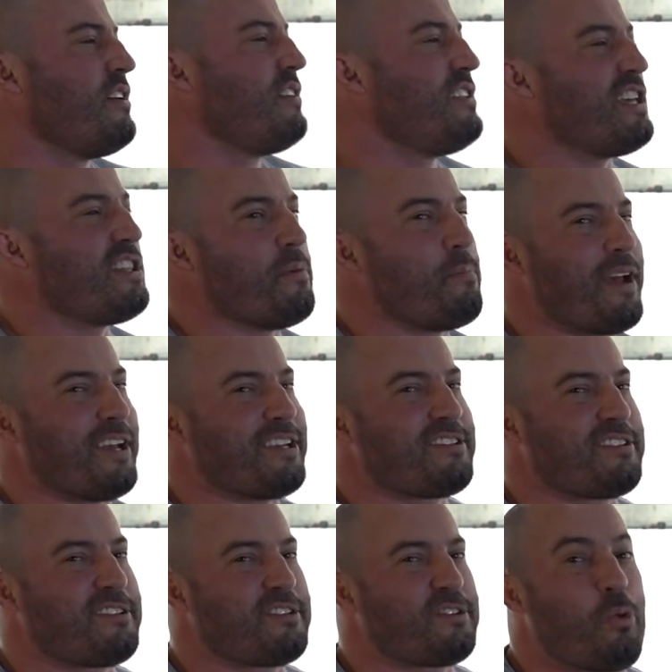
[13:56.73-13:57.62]
They're the
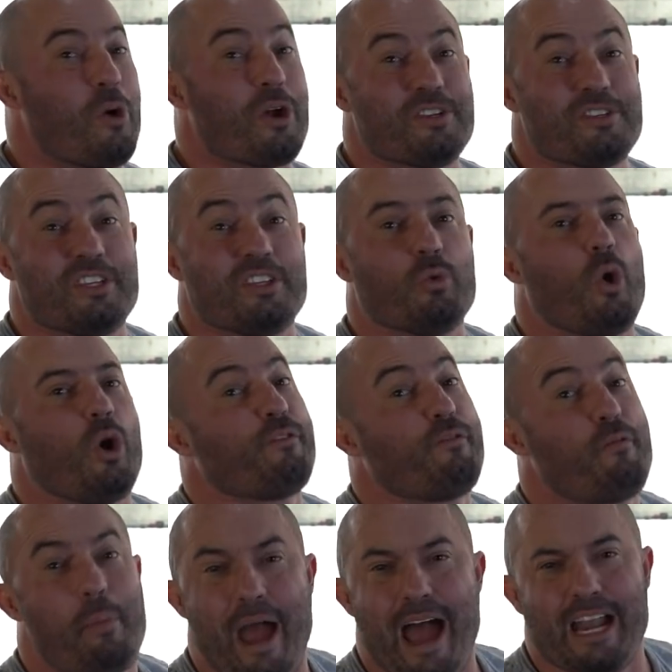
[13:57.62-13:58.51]
best squatters in the
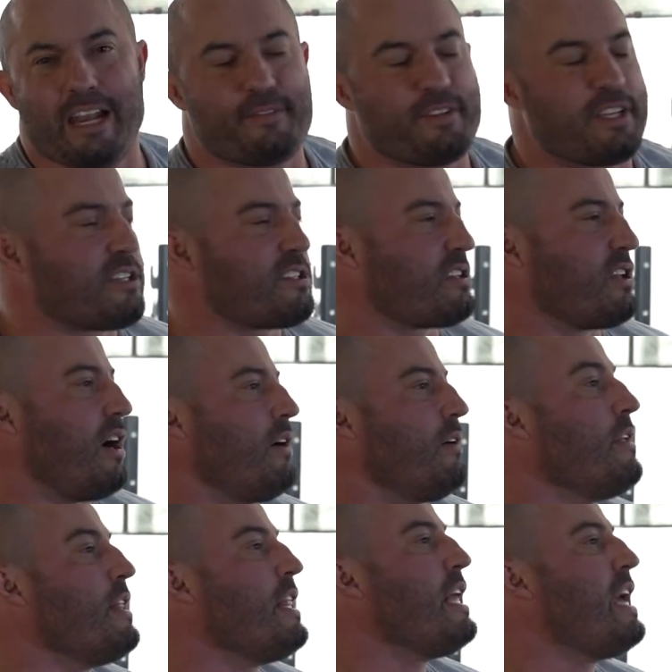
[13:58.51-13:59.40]
world for powerlifting
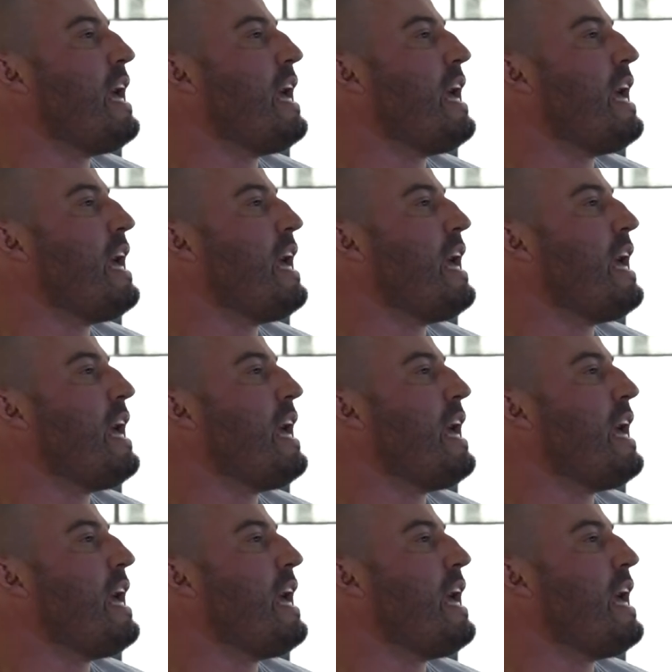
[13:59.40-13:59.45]
style.